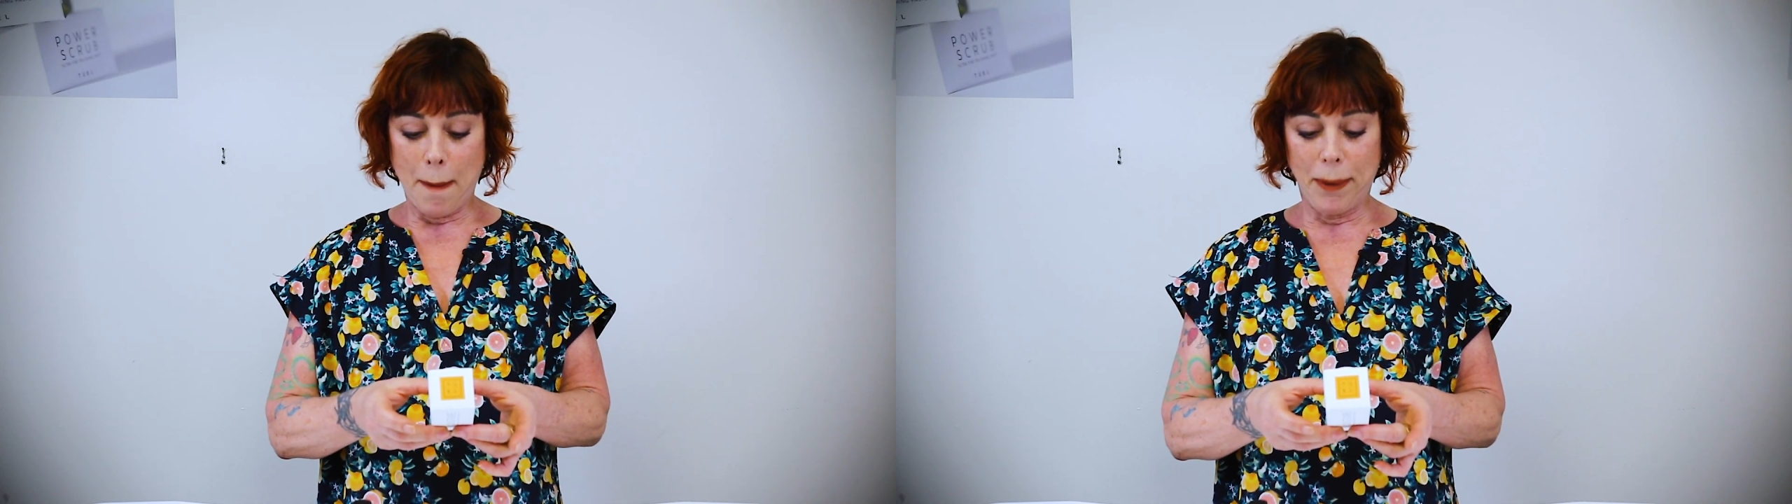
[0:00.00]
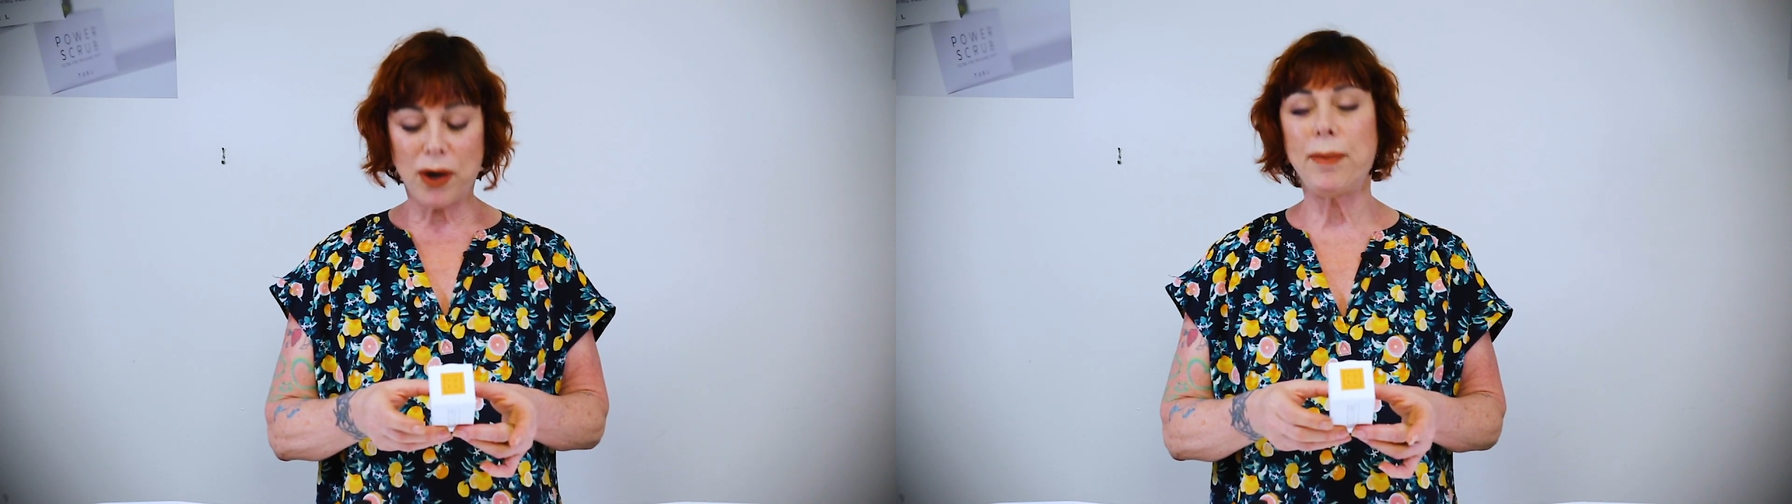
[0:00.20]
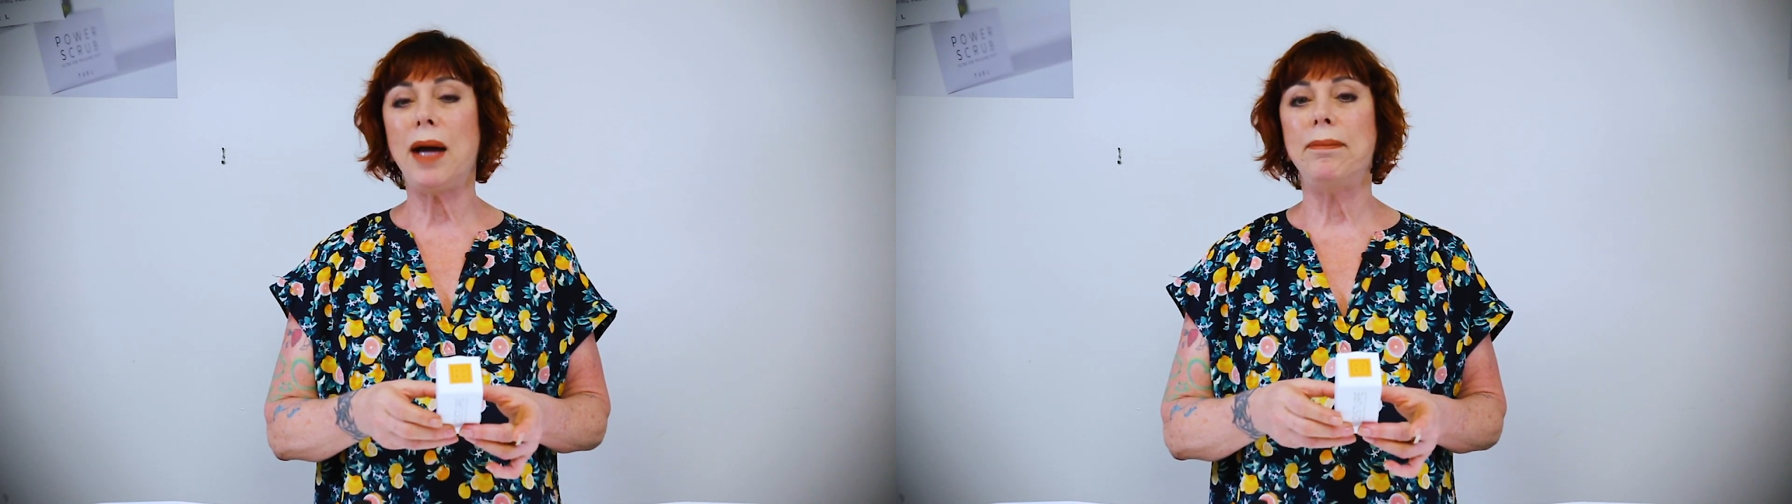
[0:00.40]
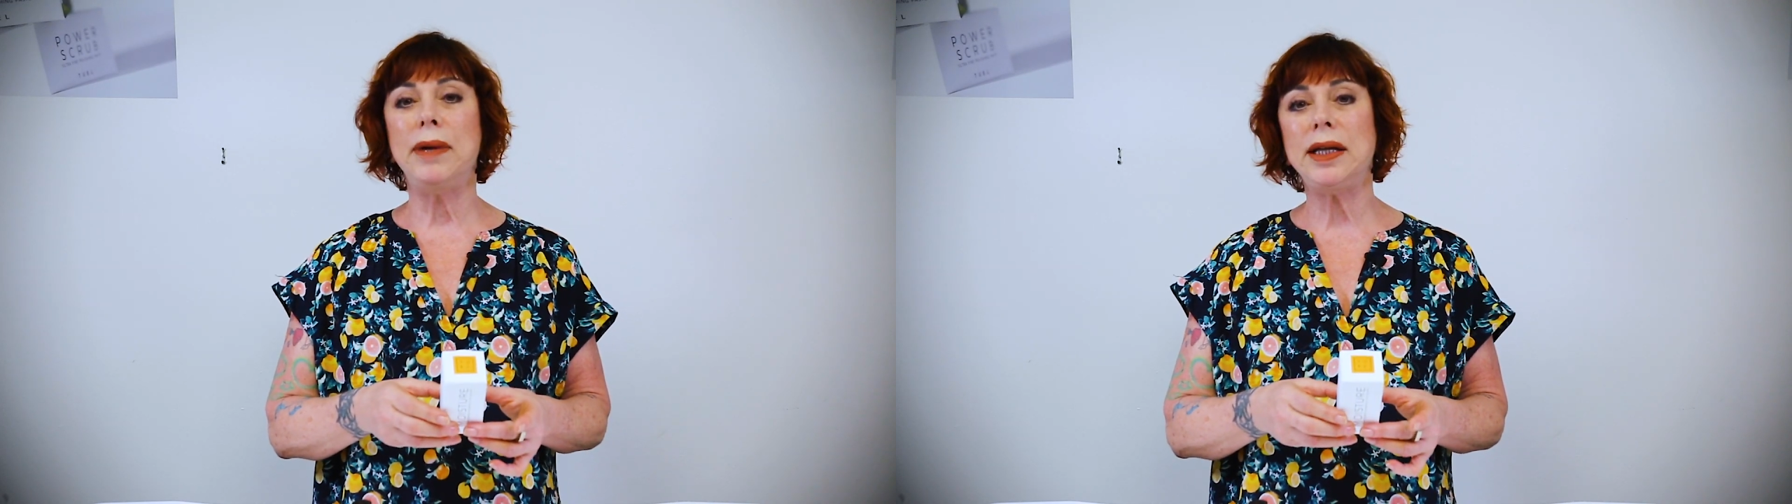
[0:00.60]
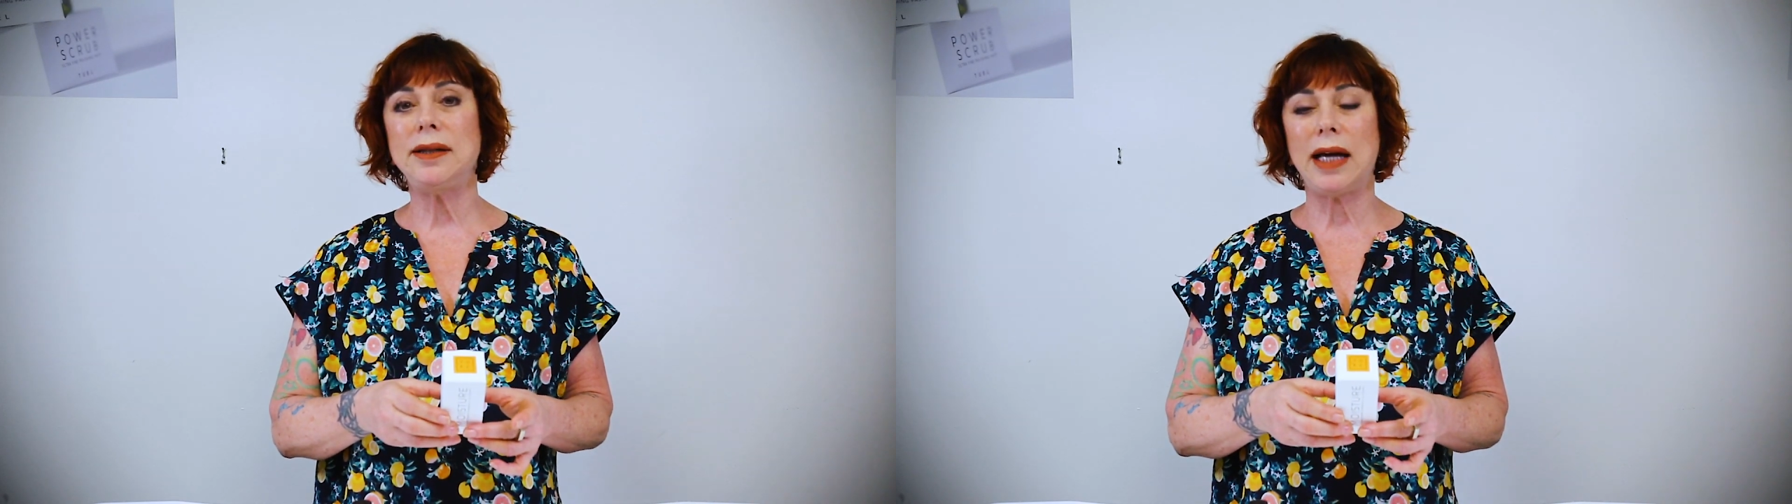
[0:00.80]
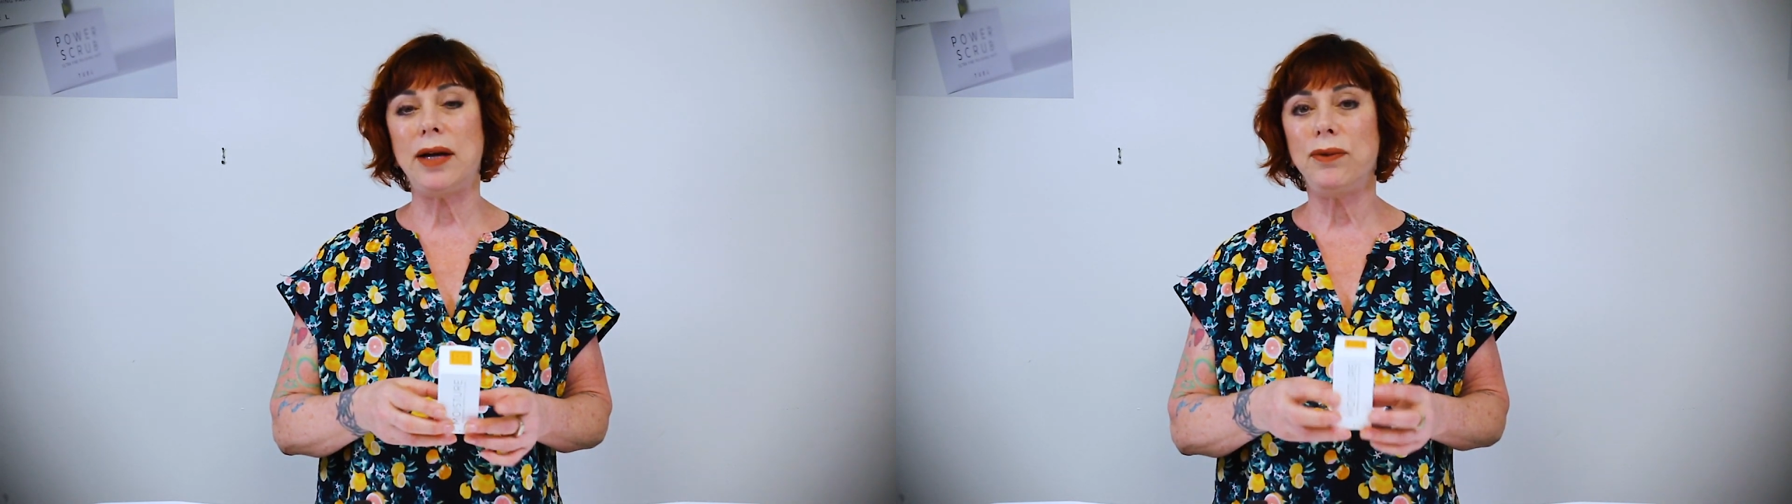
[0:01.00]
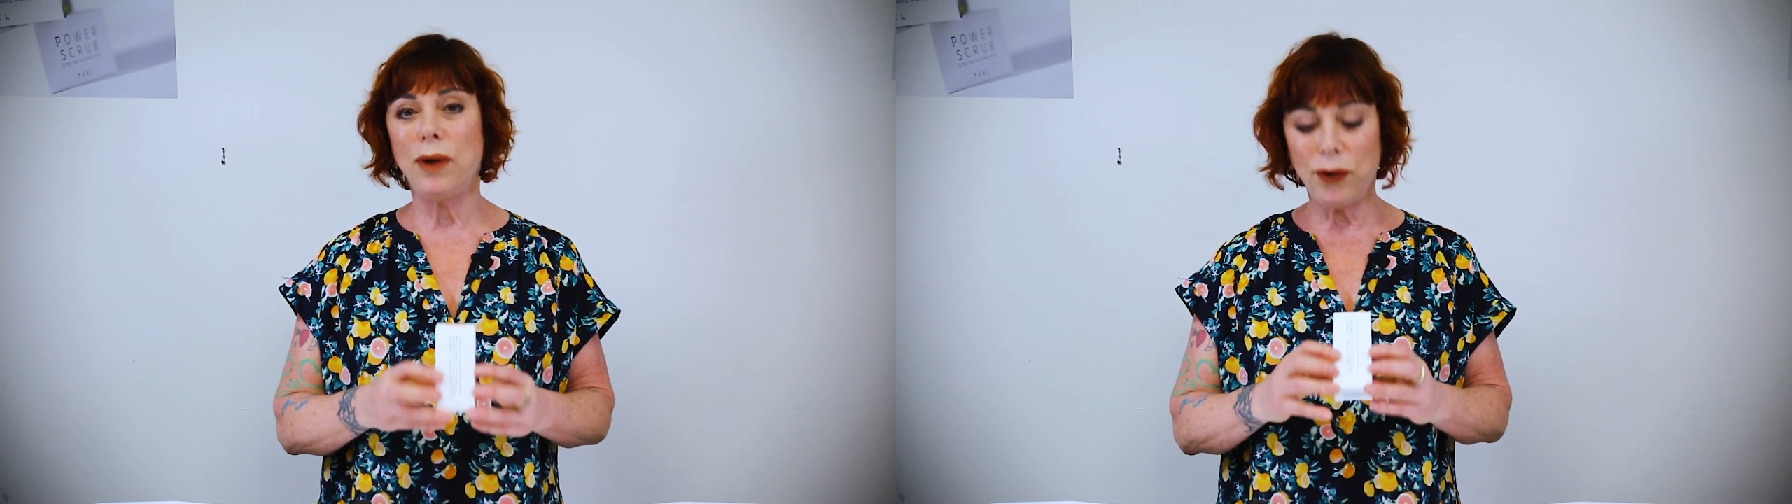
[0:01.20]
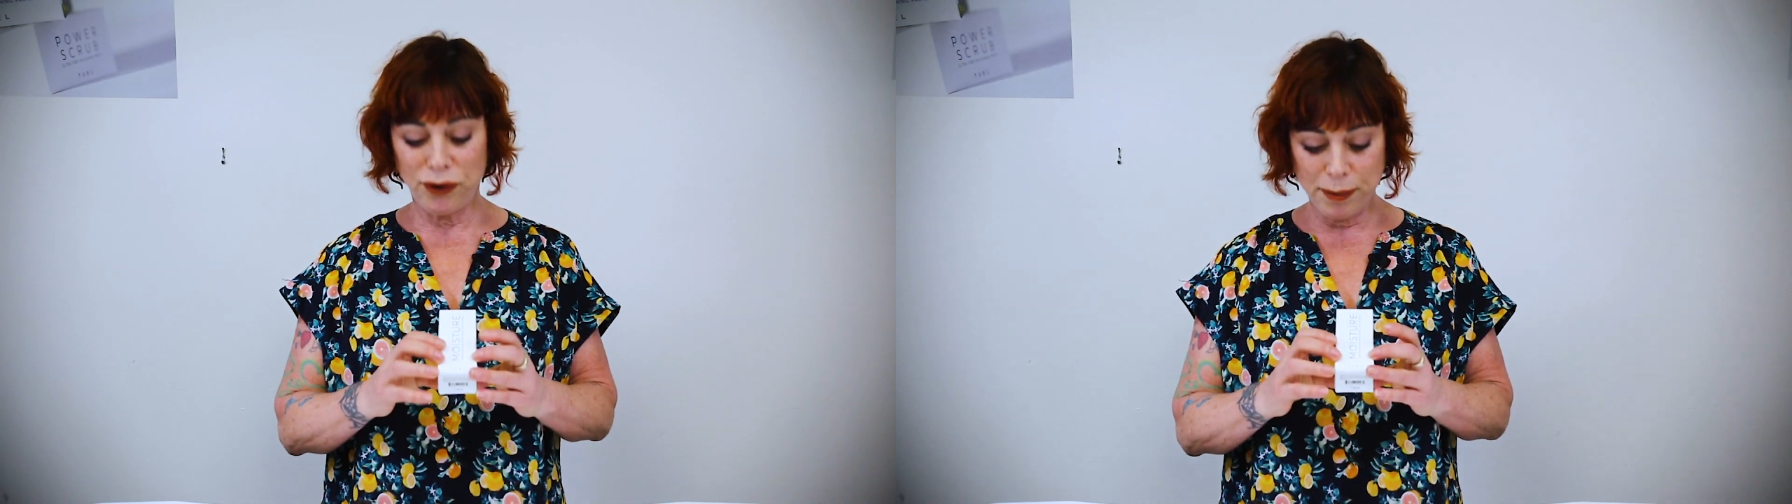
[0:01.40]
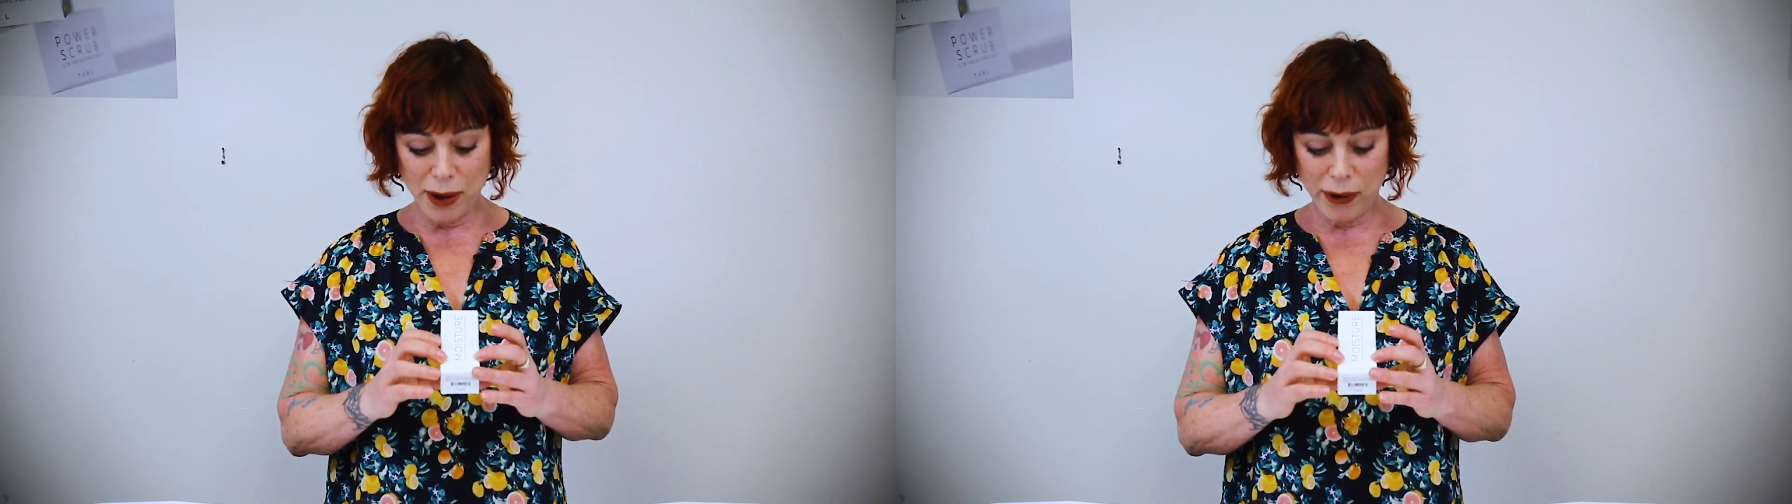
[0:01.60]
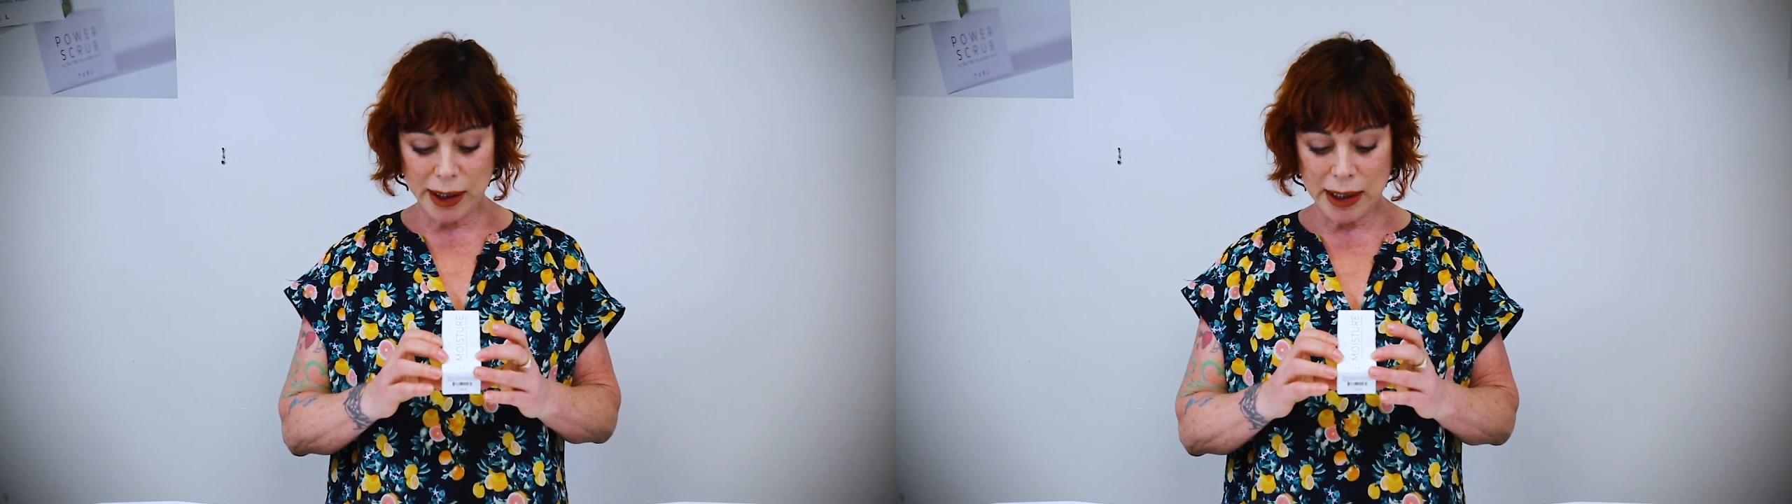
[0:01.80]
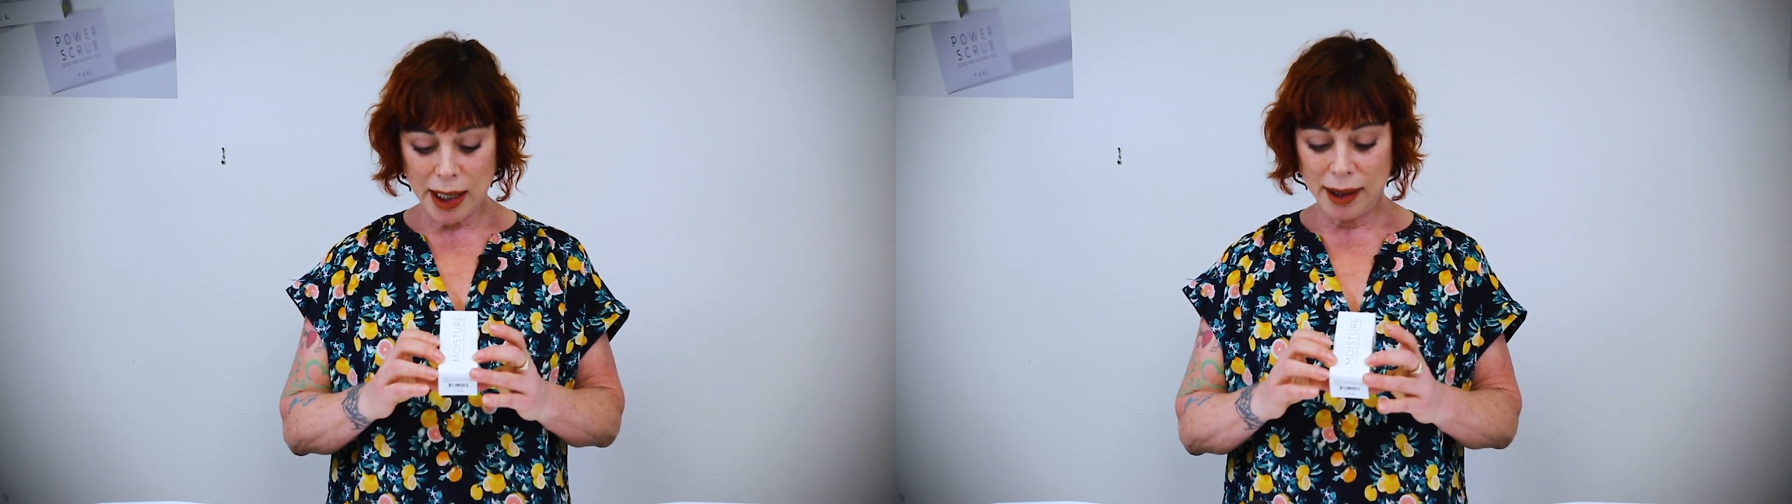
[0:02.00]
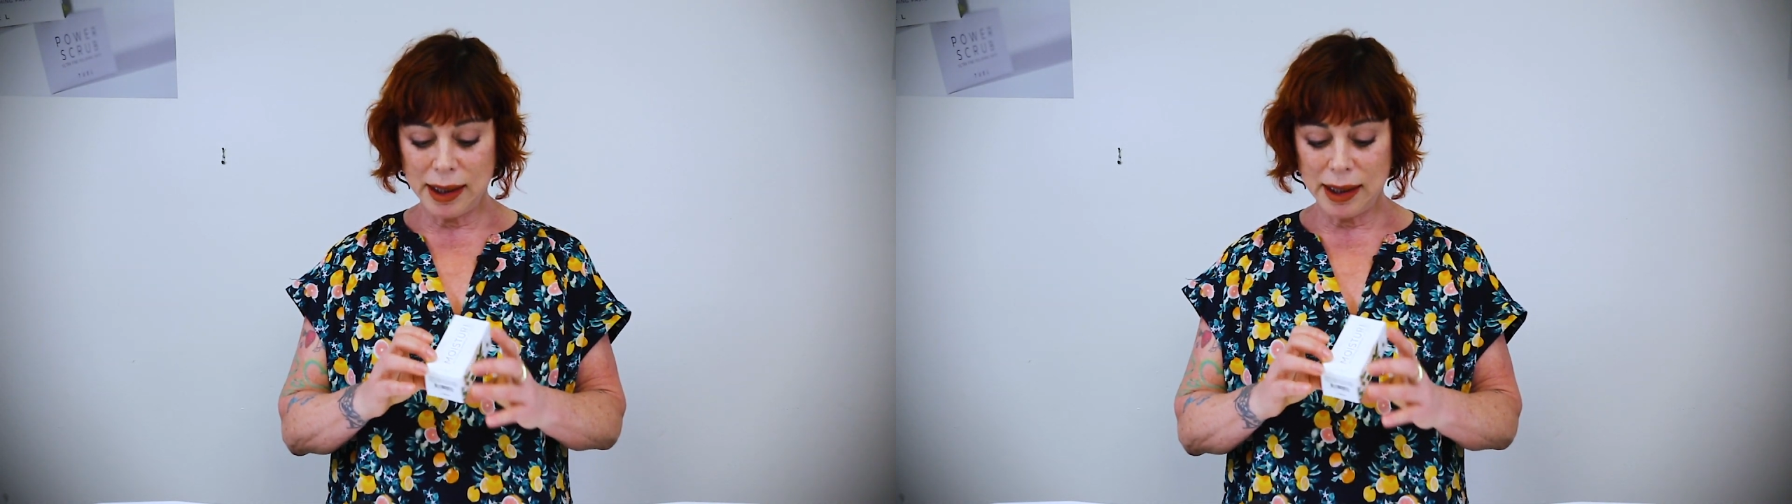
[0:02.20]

bergamot, mint, and rosemary.